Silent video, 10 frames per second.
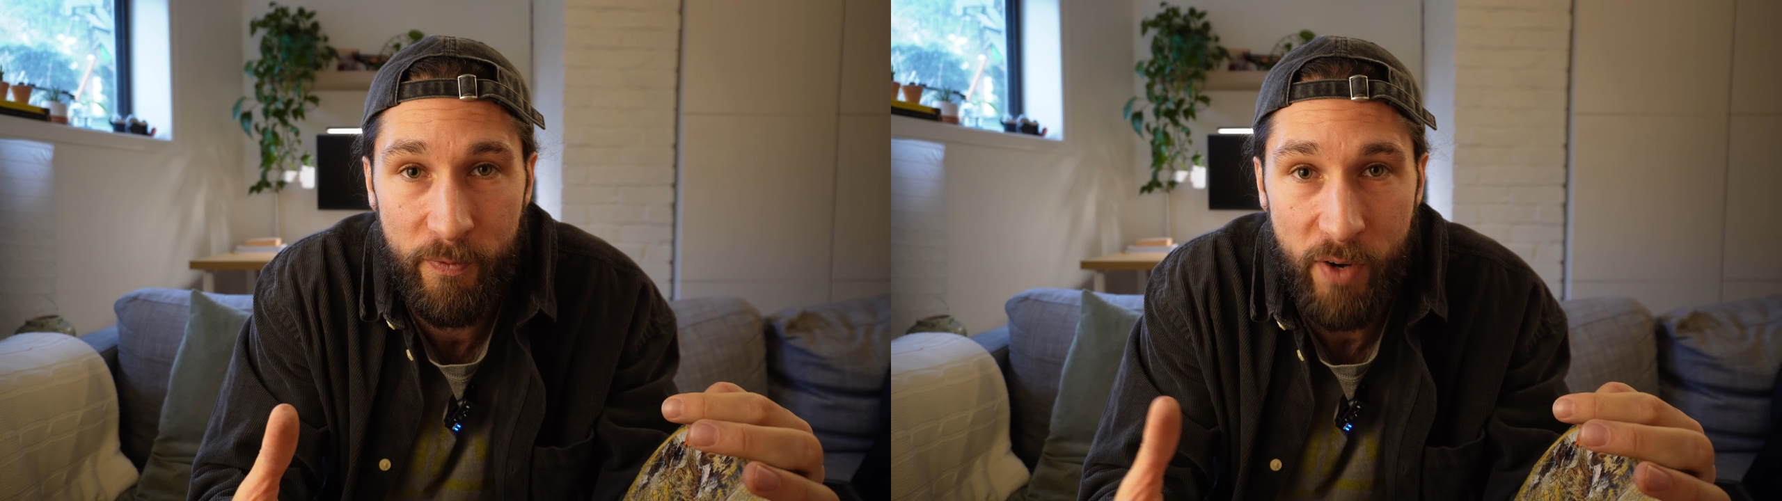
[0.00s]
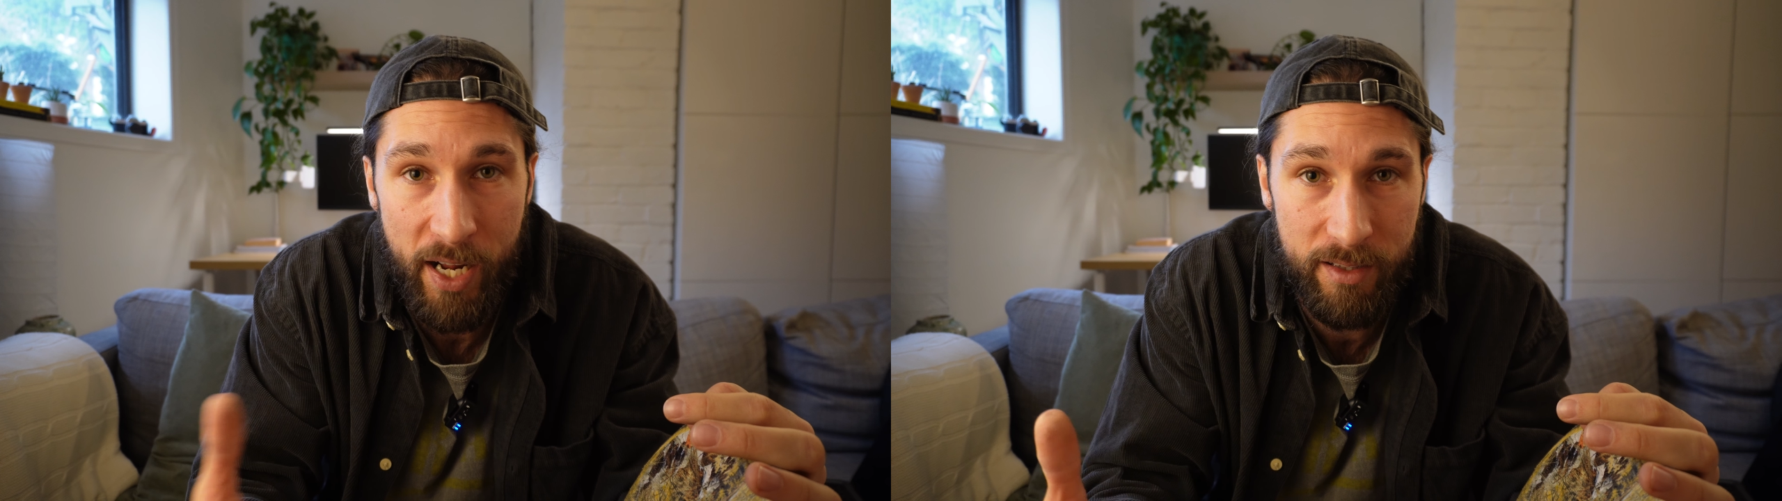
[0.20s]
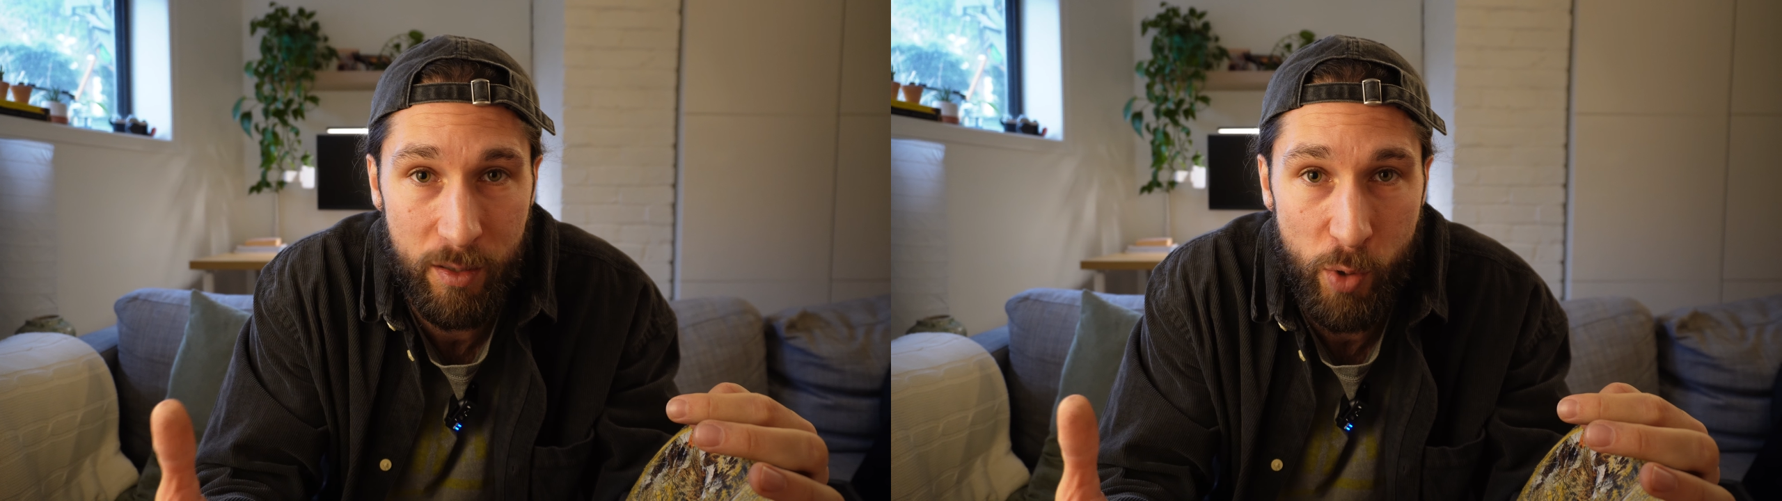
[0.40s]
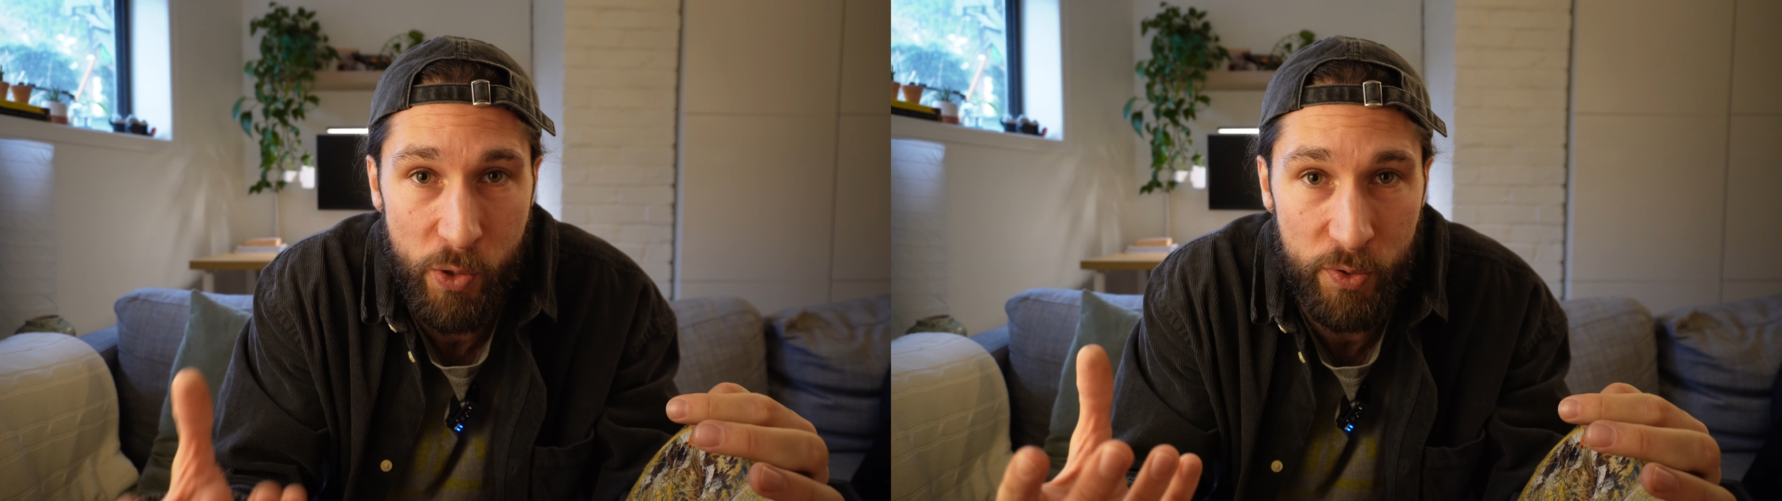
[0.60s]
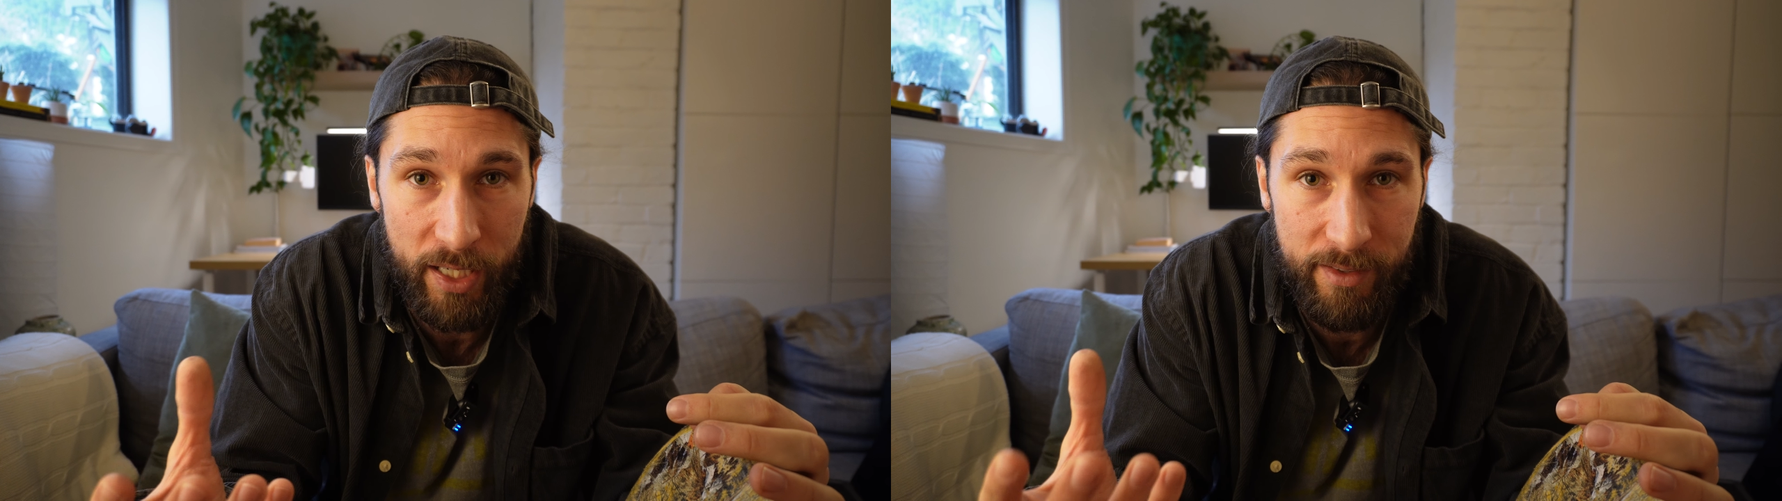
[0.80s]
find someone
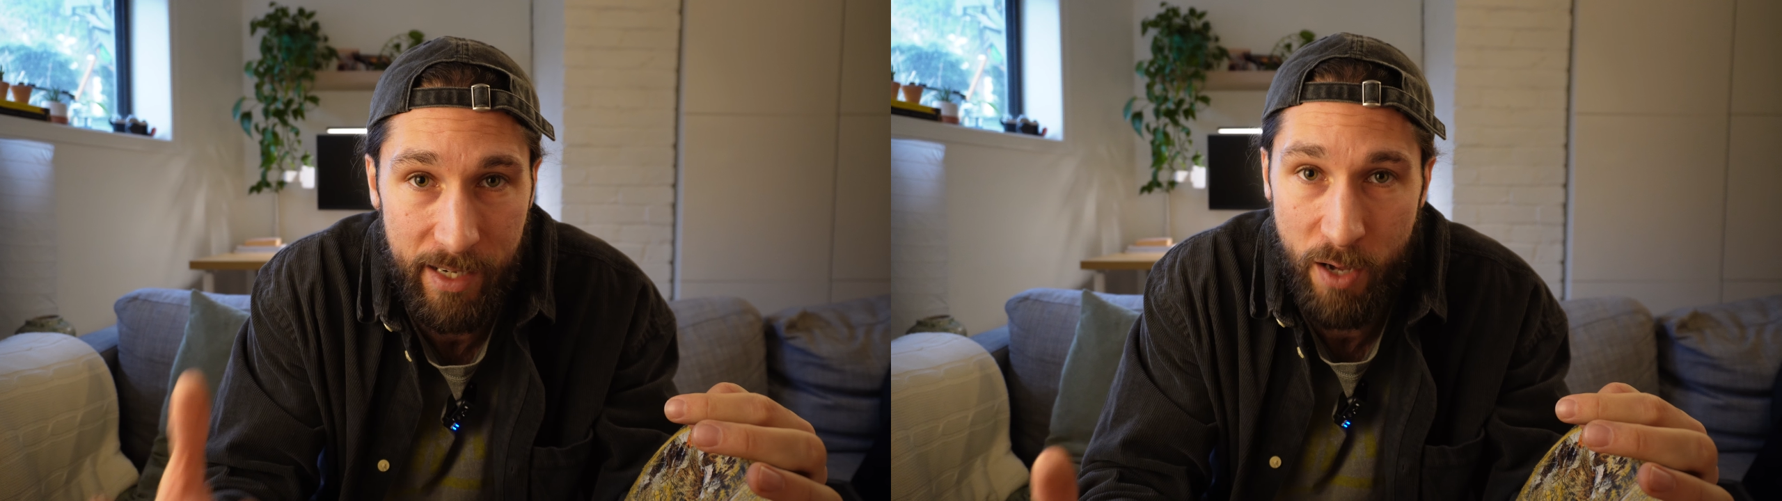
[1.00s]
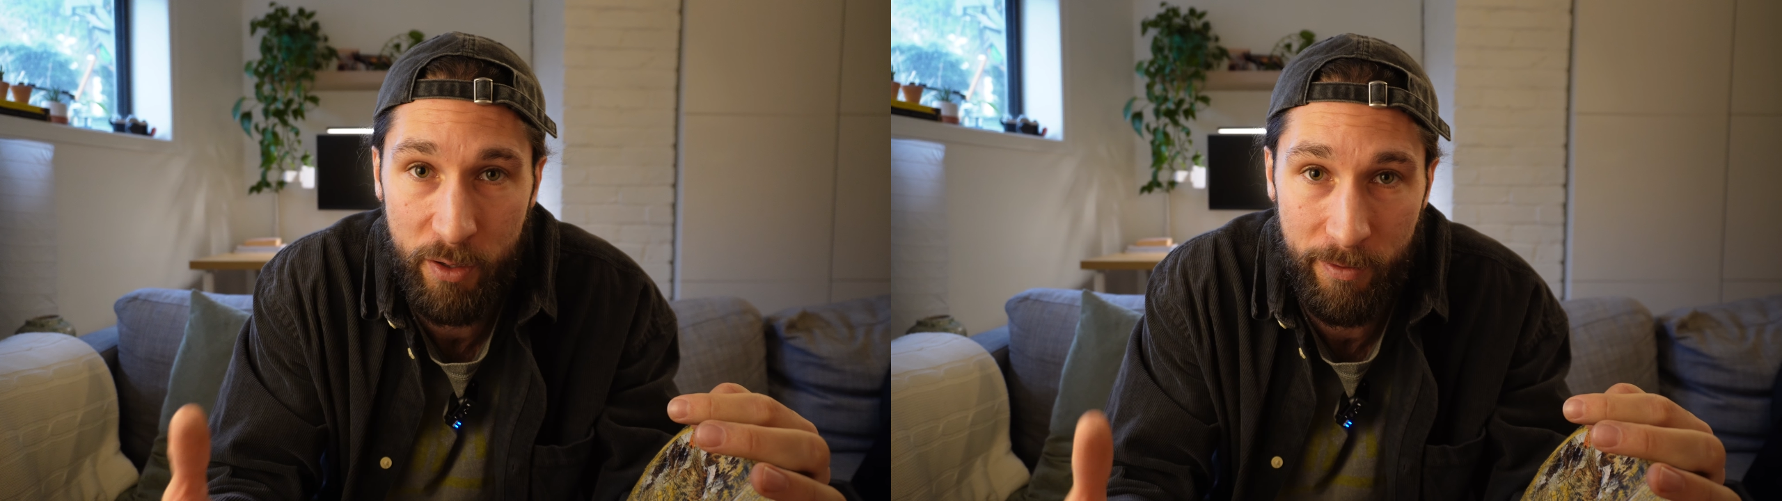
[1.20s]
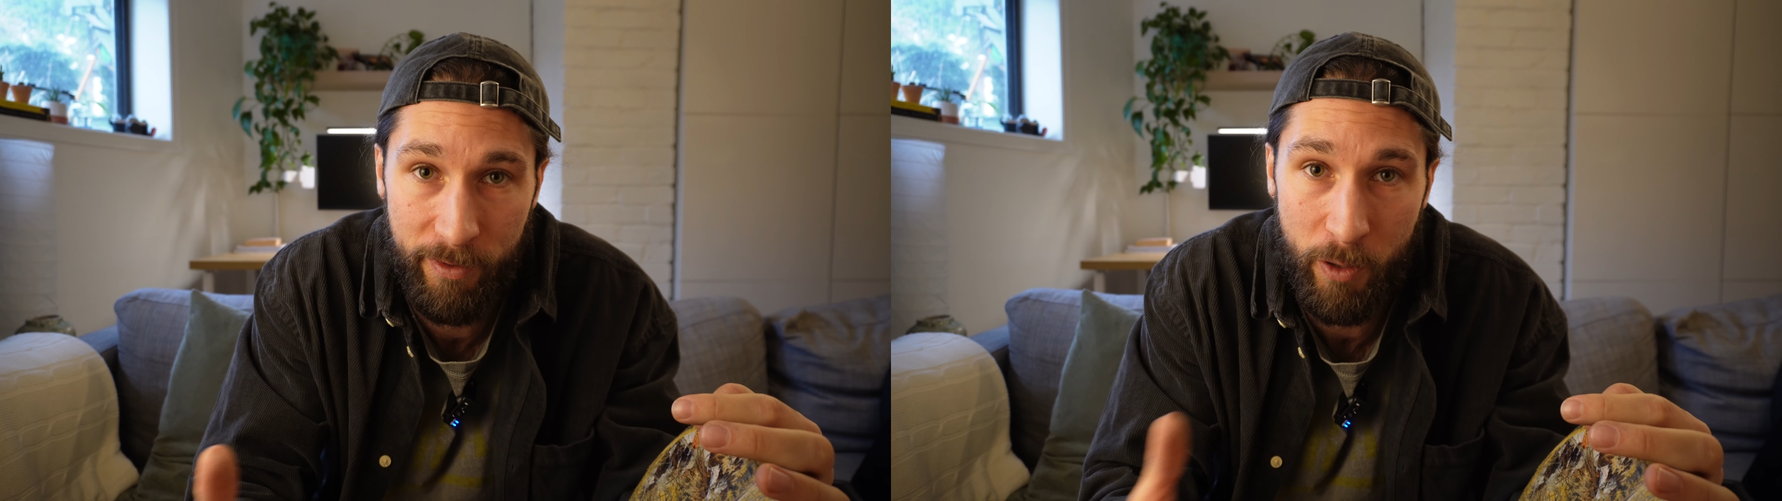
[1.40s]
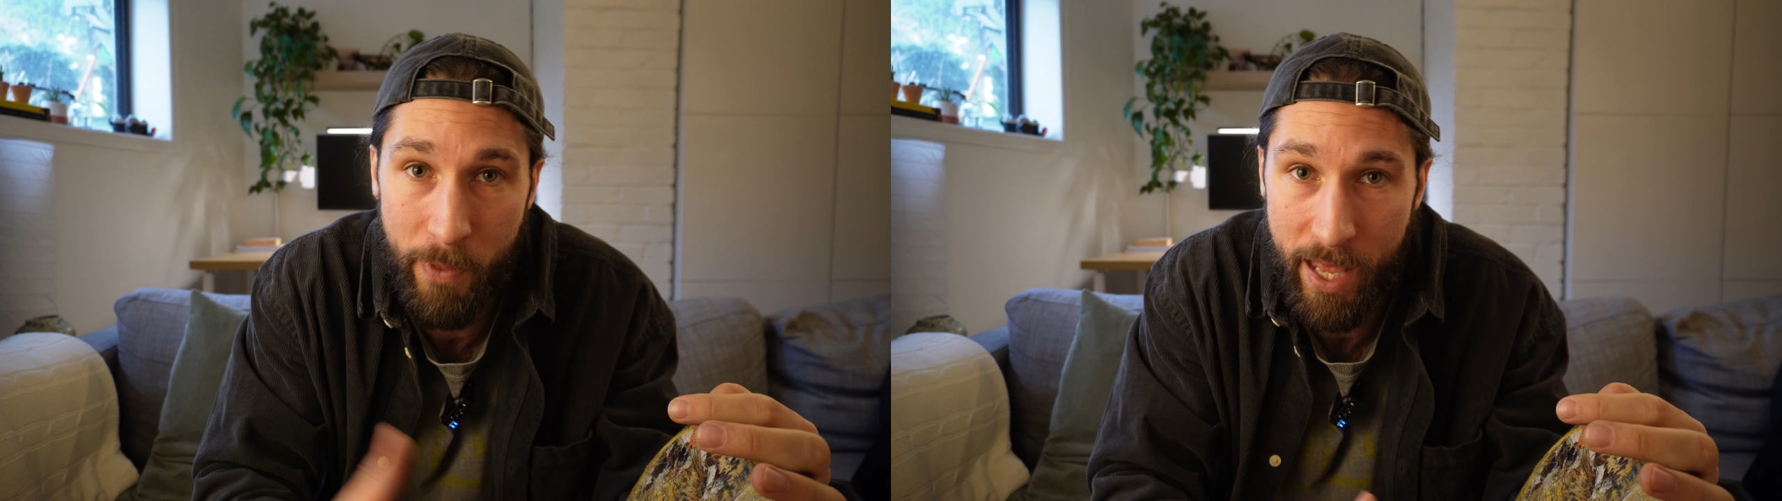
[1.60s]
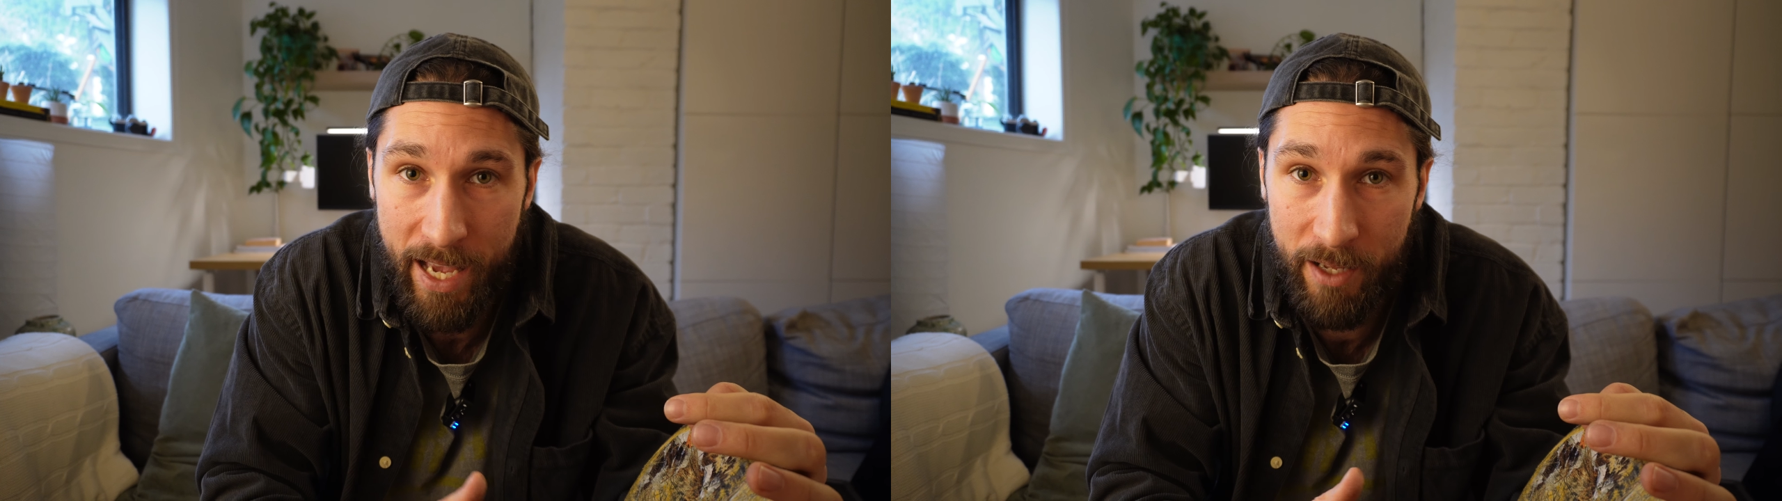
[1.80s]
who's like down to film
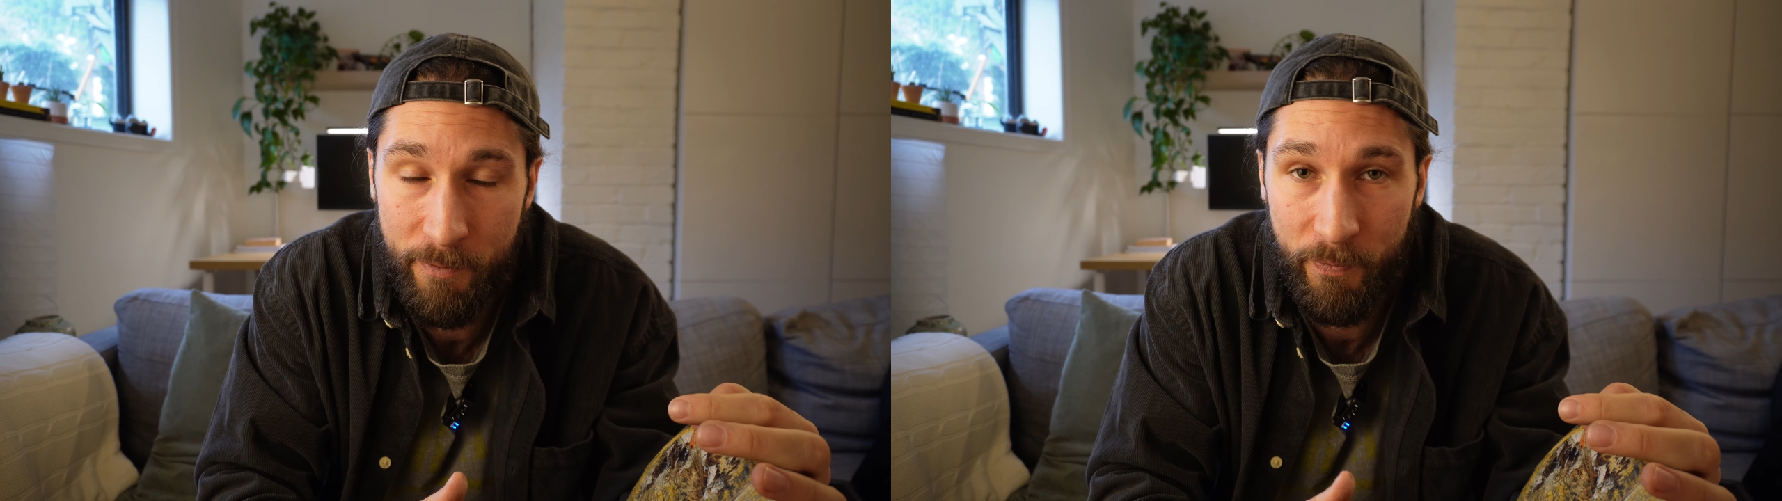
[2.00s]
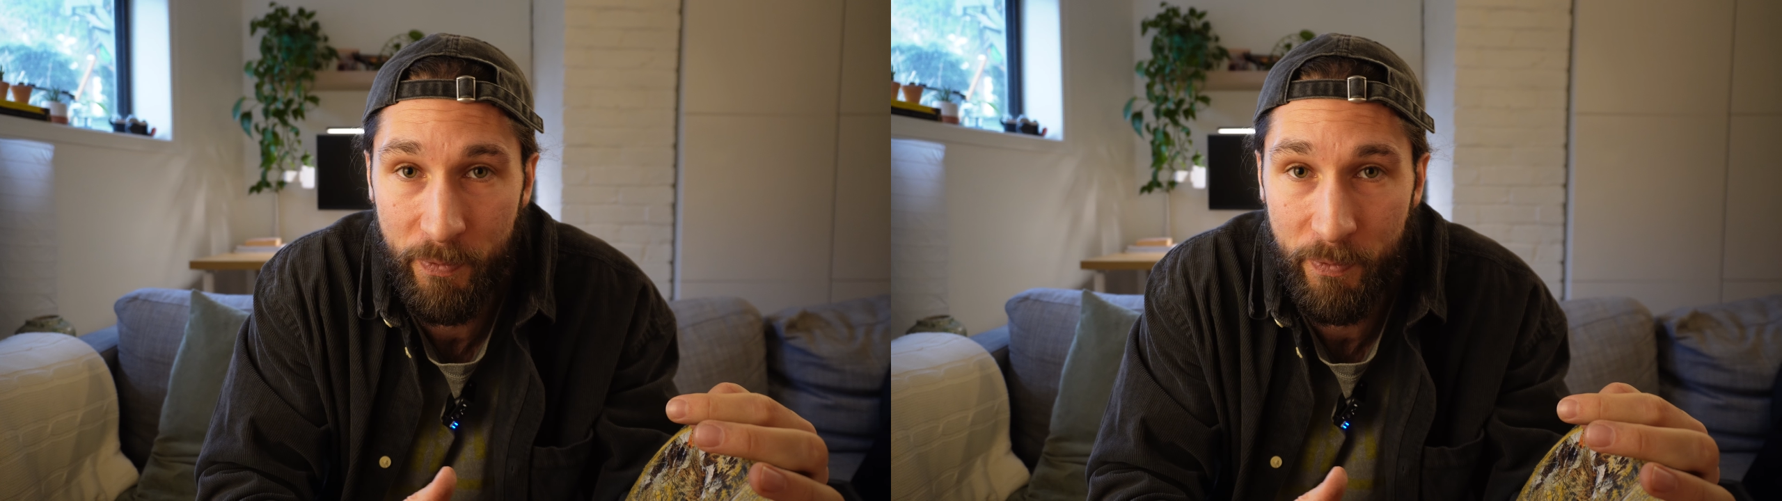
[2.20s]
that,